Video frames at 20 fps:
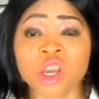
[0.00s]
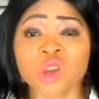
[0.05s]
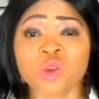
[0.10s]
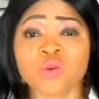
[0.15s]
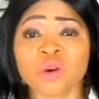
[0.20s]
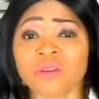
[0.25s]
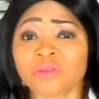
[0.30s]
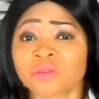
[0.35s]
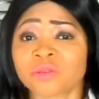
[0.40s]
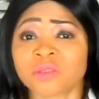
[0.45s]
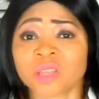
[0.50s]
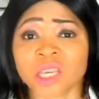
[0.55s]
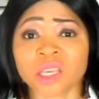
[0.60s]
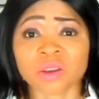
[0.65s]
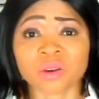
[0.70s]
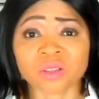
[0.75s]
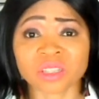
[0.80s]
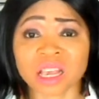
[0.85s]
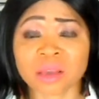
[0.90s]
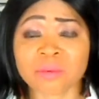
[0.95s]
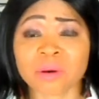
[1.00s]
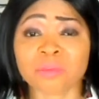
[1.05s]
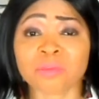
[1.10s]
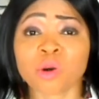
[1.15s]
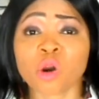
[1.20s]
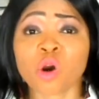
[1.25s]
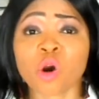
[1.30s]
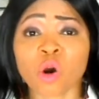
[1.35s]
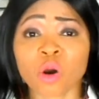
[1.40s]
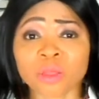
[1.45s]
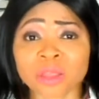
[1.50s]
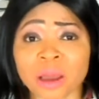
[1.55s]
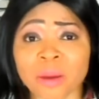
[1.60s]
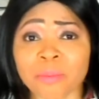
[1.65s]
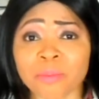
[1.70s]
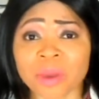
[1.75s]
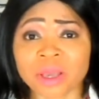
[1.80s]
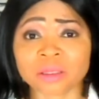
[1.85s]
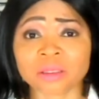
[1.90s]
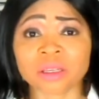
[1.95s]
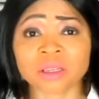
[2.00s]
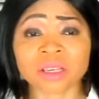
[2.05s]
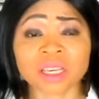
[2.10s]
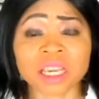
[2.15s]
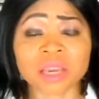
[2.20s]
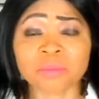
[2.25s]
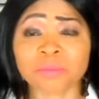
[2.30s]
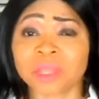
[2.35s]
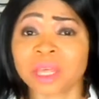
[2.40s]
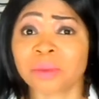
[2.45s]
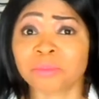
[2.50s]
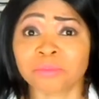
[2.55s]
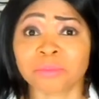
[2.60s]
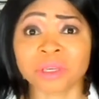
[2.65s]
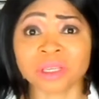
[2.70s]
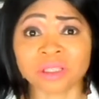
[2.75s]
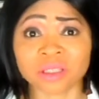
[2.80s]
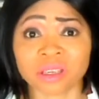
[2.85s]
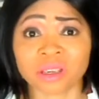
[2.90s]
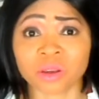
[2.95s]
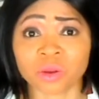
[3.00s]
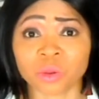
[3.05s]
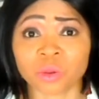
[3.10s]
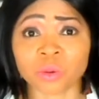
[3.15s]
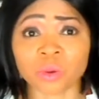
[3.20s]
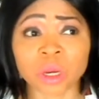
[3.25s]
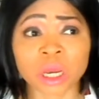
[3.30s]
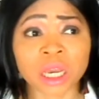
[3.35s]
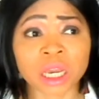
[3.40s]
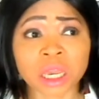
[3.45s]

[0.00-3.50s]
you have to take your time and call that person, keep them busy, you know,